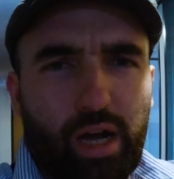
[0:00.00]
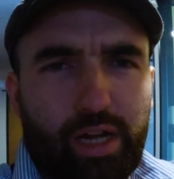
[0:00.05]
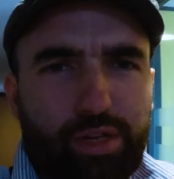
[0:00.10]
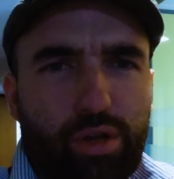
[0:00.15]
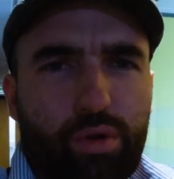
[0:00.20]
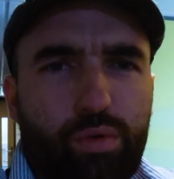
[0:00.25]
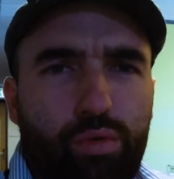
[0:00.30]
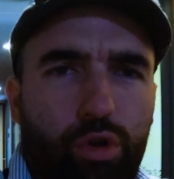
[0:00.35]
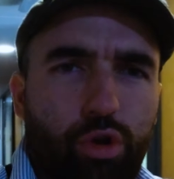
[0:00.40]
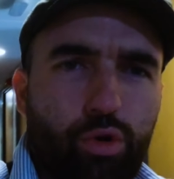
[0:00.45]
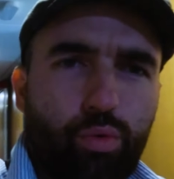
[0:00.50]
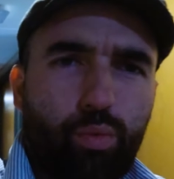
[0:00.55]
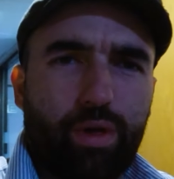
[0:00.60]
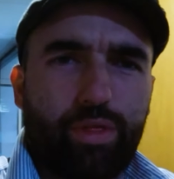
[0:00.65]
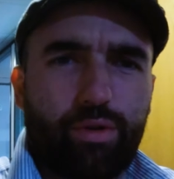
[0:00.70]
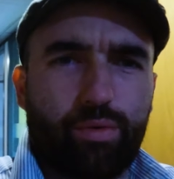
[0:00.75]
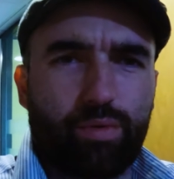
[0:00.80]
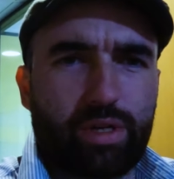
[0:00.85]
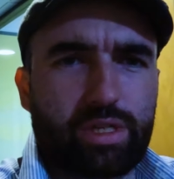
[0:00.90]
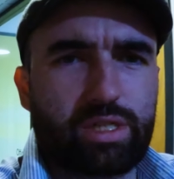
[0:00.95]
I don't know
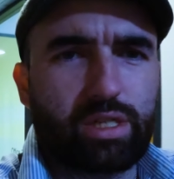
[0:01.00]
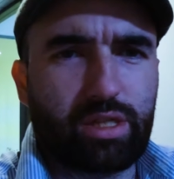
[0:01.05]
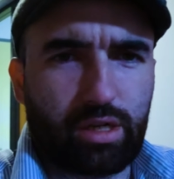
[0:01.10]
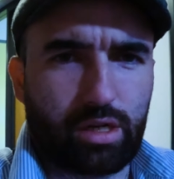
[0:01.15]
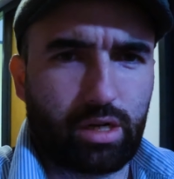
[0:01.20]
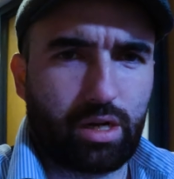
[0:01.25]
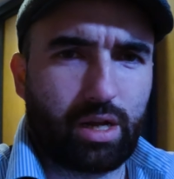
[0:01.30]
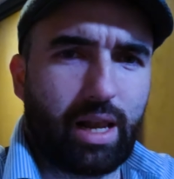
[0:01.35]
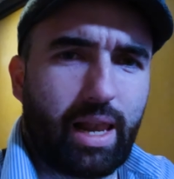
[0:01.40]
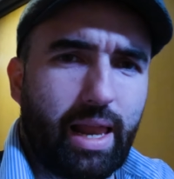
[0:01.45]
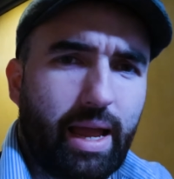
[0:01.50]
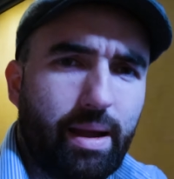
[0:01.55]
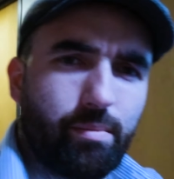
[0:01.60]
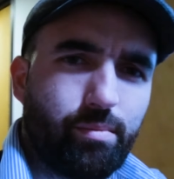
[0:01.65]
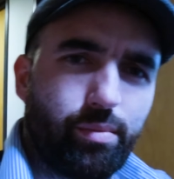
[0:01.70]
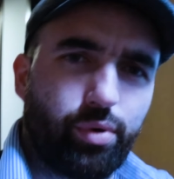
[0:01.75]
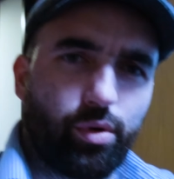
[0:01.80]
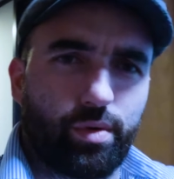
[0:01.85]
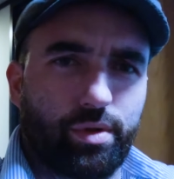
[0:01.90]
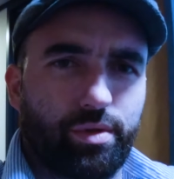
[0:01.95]
whether it's the
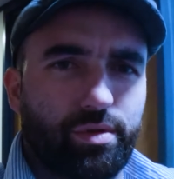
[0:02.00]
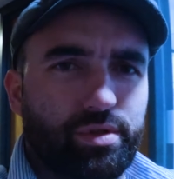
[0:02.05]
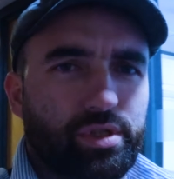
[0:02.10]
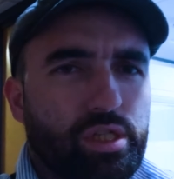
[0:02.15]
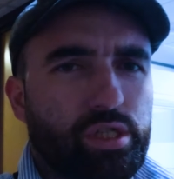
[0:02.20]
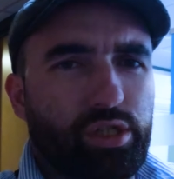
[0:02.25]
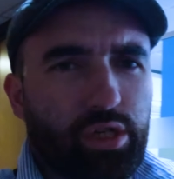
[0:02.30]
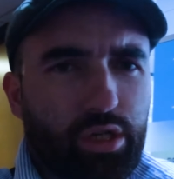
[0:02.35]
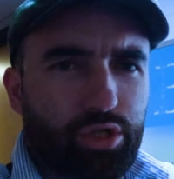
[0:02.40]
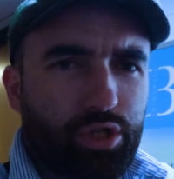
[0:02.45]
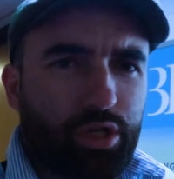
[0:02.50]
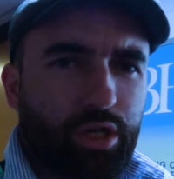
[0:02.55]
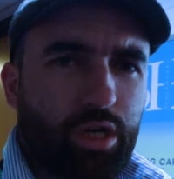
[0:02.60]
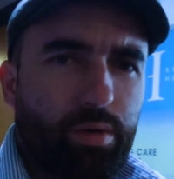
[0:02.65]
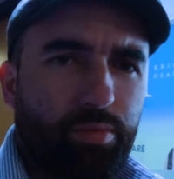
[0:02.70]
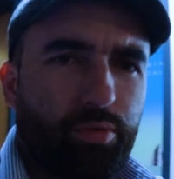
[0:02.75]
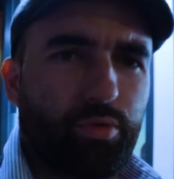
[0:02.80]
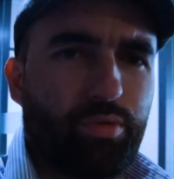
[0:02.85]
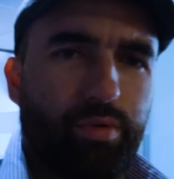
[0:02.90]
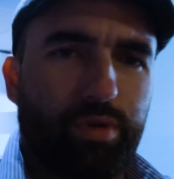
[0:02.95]
clamp or whether it's the suction
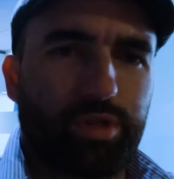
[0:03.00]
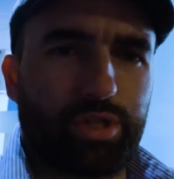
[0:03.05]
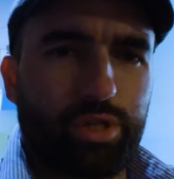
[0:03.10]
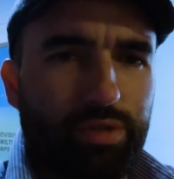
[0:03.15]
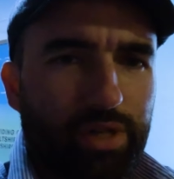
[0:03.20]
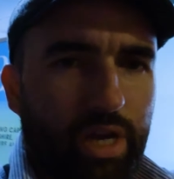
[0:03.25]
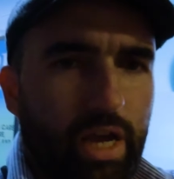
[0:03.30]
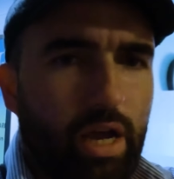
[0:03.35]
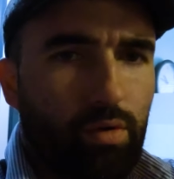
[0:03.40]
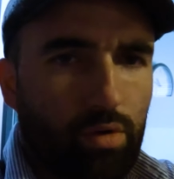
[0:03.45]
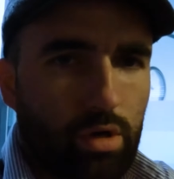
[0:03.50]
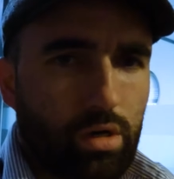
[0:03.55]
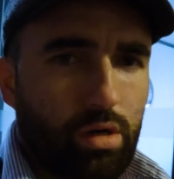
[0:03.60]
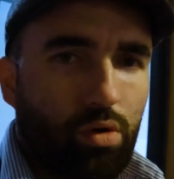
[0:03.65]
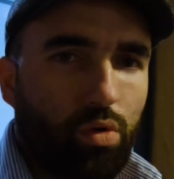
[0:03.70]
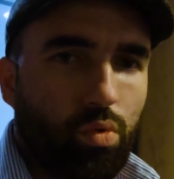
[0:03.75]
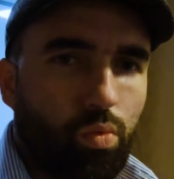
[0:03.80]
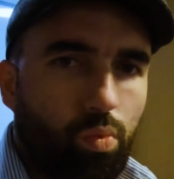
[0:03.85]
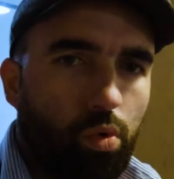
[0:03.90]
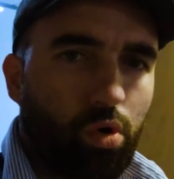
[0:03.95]
cup or whether it's user error
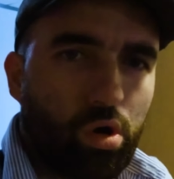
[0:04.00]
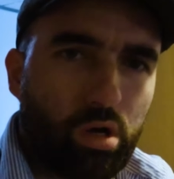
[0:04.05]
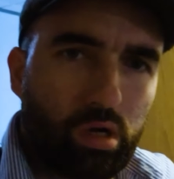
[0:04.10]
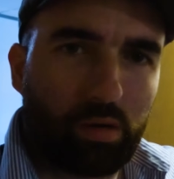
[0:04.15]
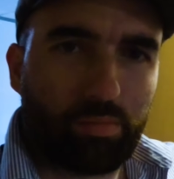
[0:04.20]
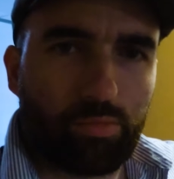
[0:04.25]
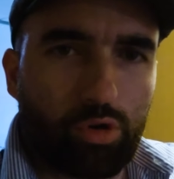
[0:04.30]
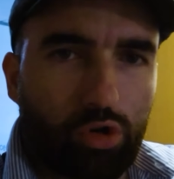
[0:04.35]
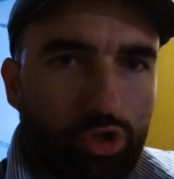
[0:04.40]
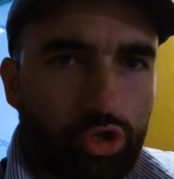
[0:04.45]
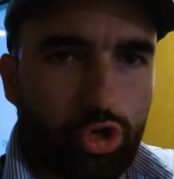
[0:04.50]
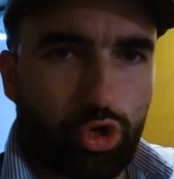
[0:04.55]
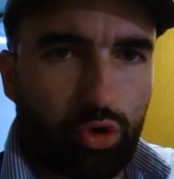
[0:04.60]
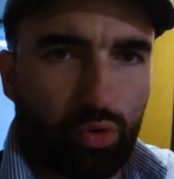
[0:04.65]
or what, I'm not